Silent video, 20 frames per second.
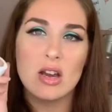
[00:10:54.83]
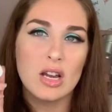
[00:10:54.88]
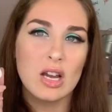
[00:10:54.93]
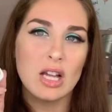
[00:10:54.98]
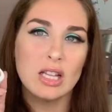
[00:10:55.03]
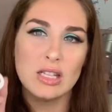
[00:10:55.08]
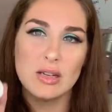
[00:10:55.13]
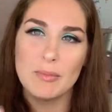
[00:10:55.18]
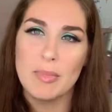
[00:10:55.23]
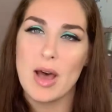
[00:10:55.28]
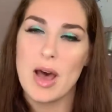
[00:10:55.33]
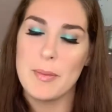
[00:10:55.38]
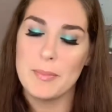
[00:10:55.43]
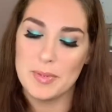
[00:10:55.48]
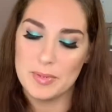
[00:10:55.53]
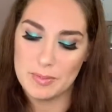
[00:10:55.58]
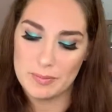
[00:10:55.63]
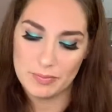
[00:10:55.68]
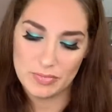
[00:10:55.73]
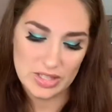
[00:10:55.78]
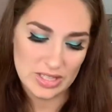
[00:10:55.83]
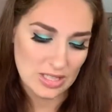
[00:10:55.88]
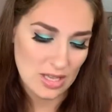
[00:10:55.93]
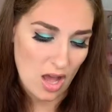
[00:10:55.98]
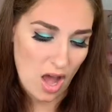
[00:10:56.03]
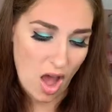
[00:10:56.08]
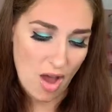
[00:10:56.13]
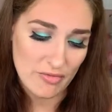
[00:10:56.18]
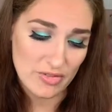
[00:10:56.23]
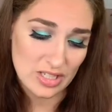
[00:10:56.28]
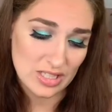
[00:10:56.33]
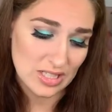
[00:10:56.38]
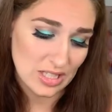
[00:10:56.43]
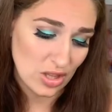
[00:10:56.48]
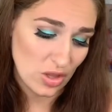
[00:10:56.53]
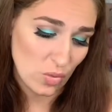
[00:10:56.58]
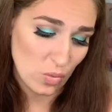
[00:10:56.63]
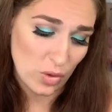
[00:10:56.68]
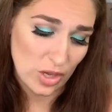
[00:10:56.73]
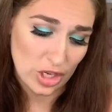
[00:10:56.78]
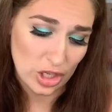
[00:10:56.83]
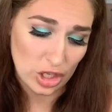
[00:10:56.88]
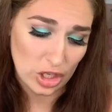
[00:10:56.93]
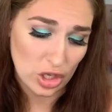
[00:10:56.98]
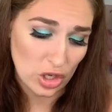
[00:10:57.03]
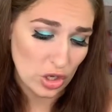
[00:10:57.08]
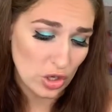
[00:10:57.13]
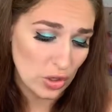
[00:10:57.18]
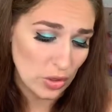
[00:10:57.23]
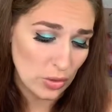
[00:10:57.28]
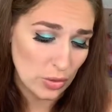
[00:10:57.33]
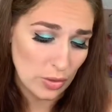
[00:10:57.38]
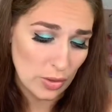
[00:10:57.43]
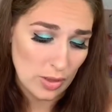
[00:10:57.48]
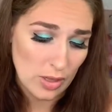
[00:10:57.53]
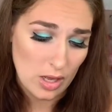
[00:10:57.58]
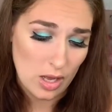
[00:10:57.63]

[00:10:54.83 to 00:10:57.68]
ColourPop is obviously the way to go.